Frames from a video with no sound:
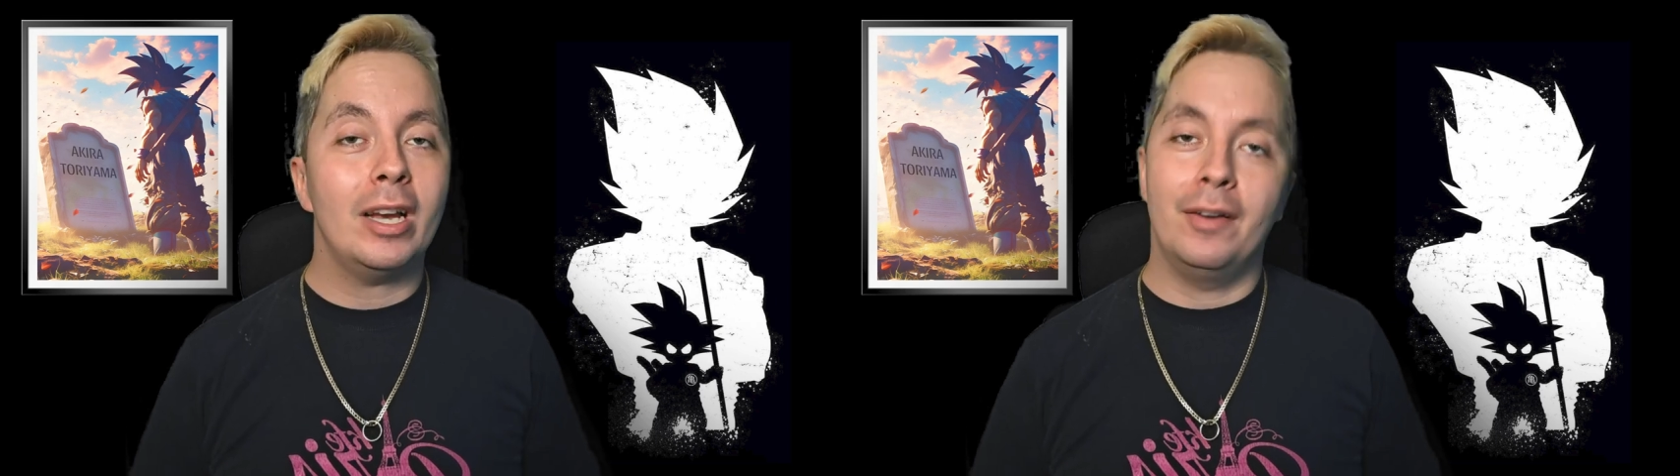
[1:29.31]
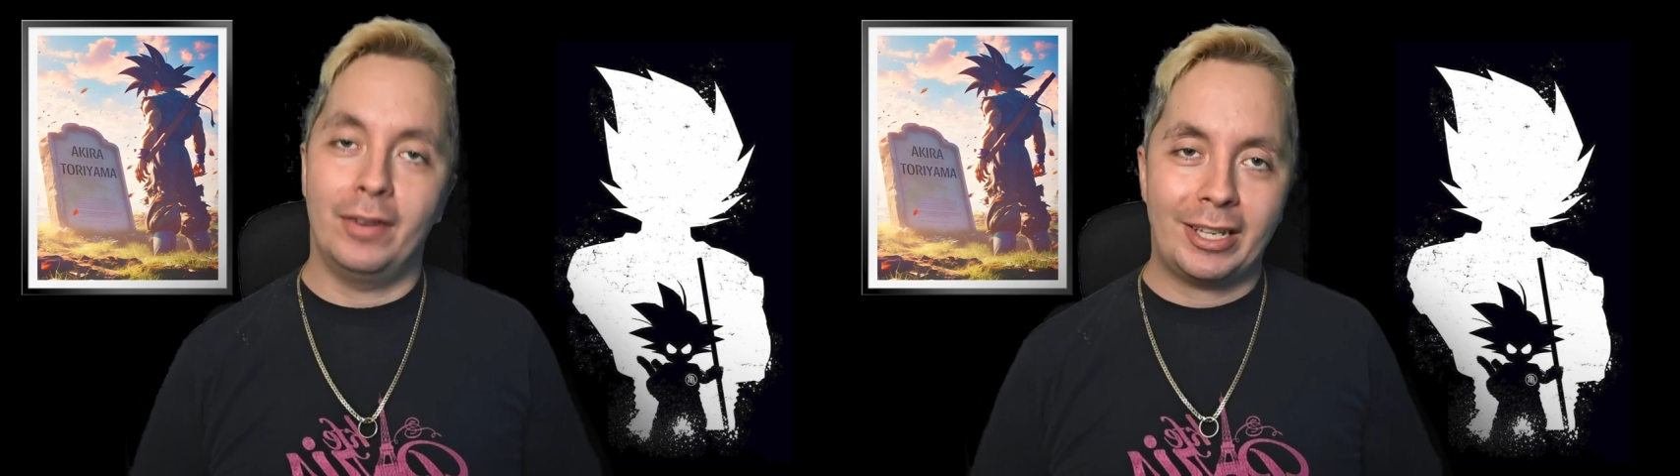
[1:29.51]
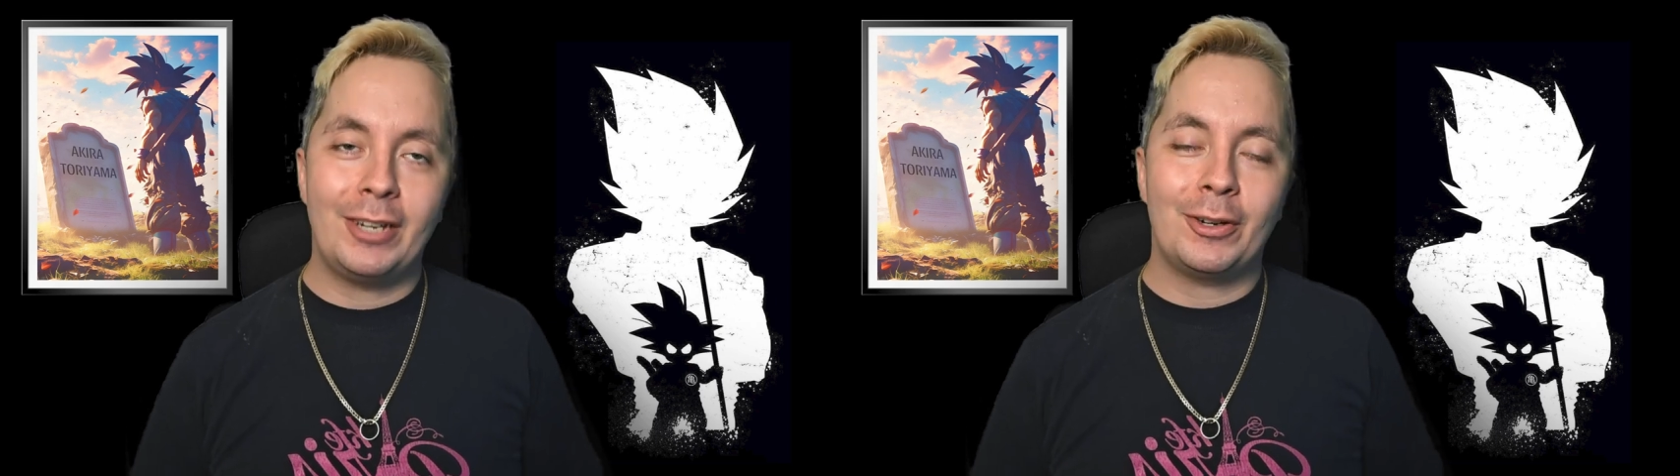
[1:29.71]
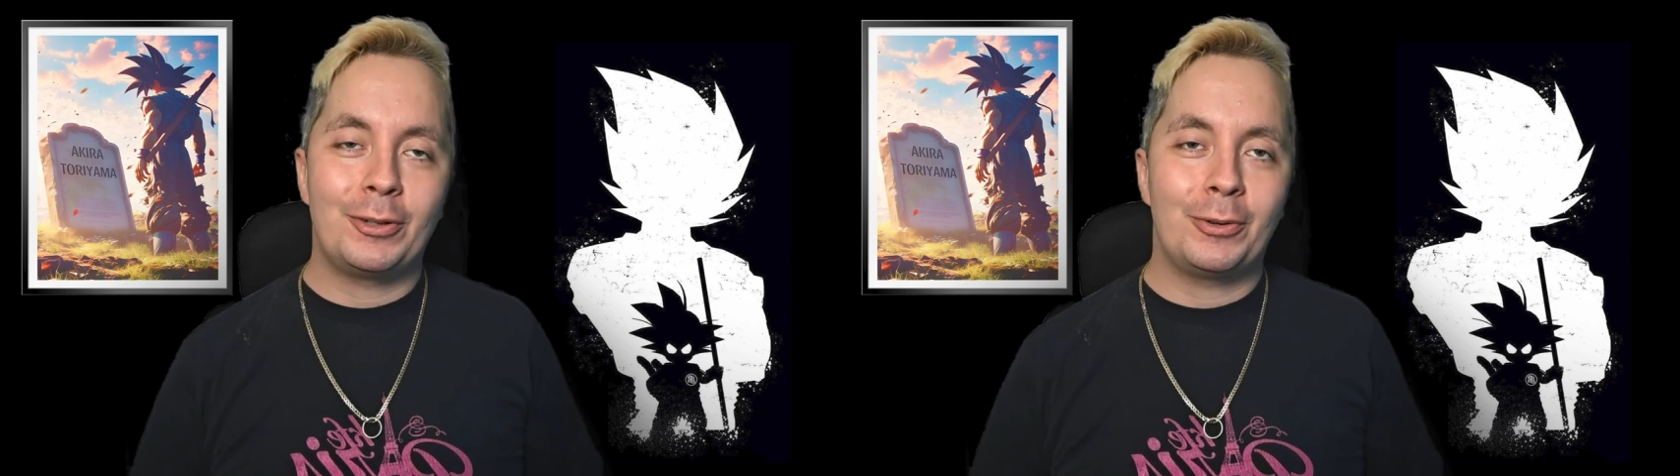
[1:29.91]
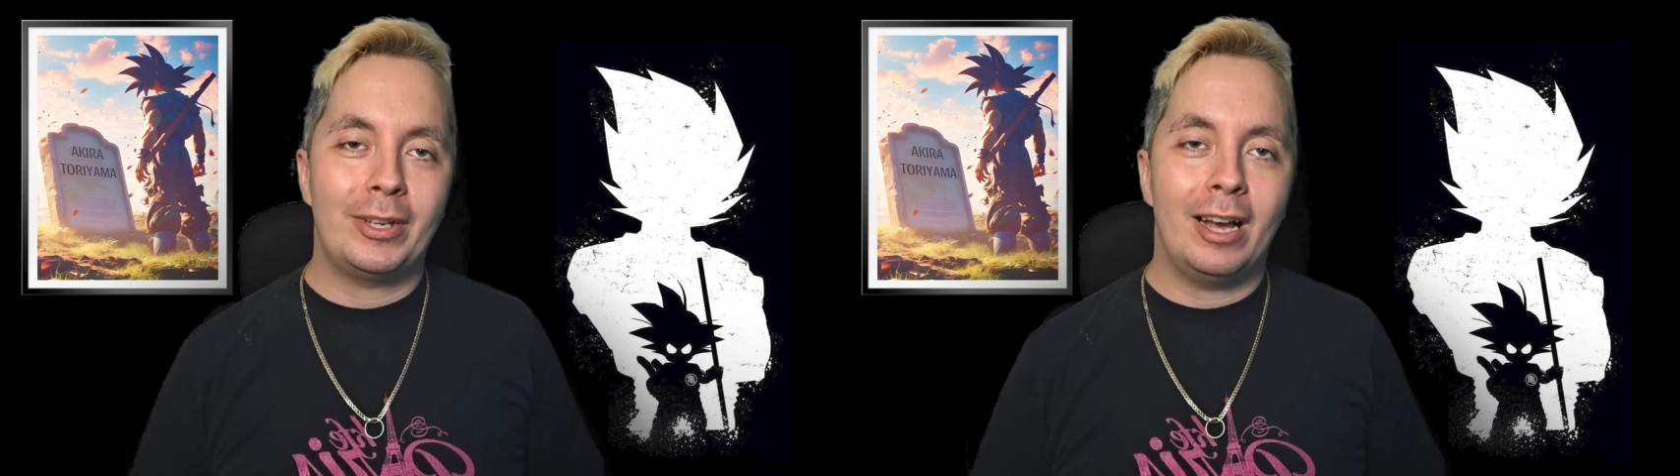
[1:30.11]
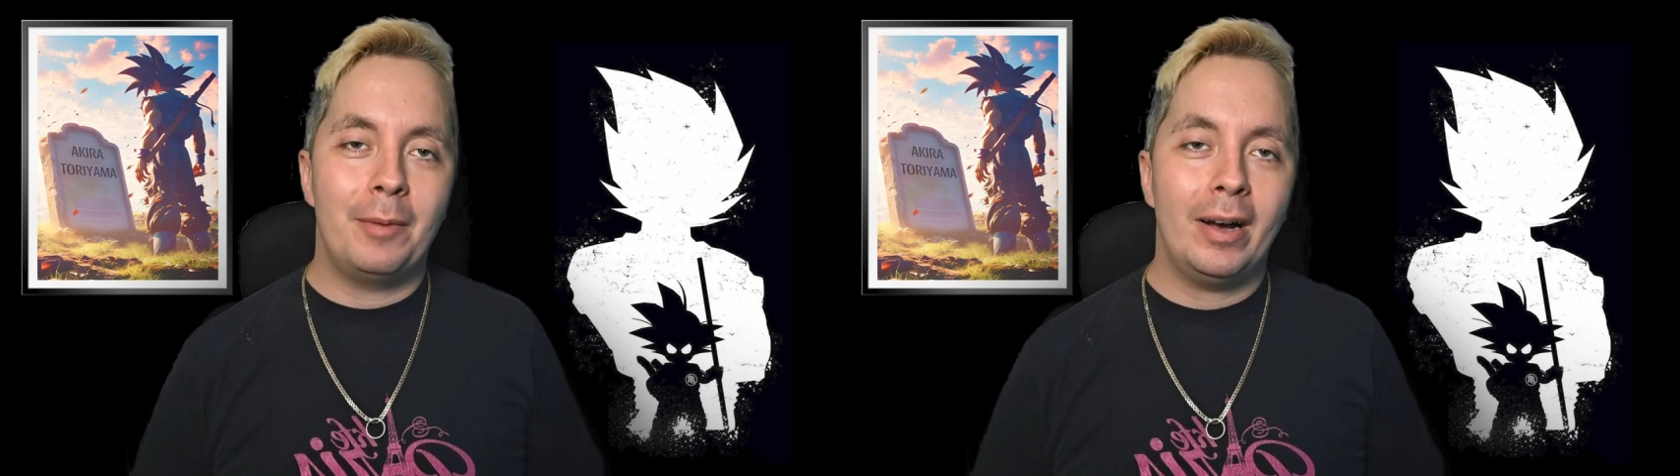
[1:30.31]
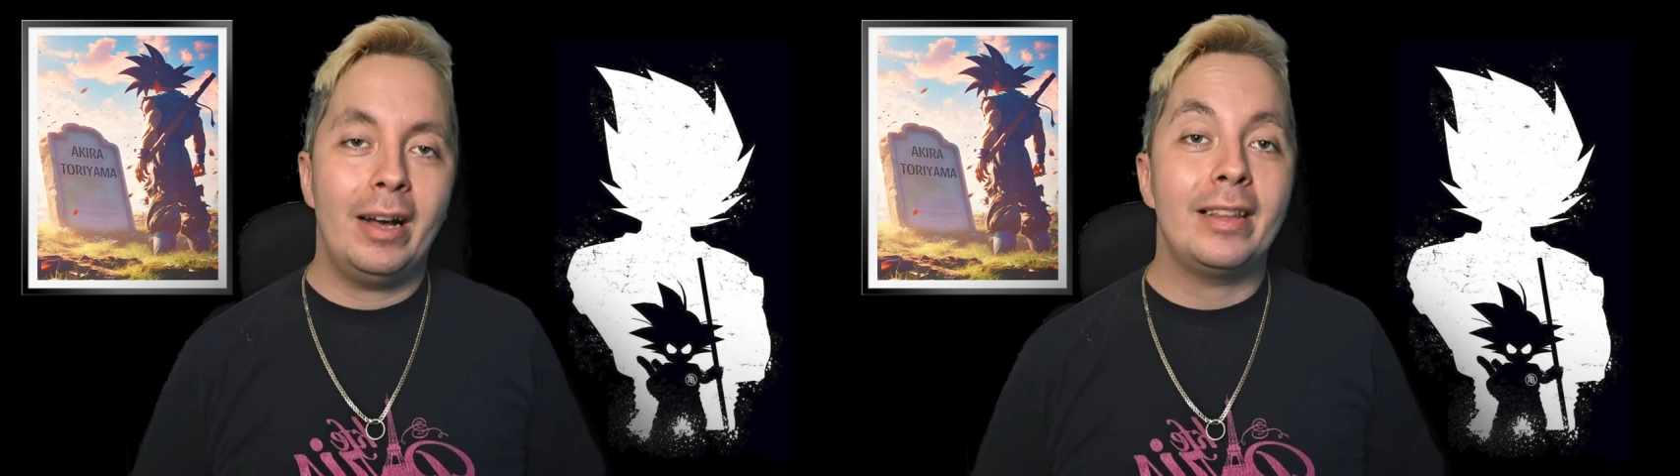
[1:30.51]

of Akira Toriyama,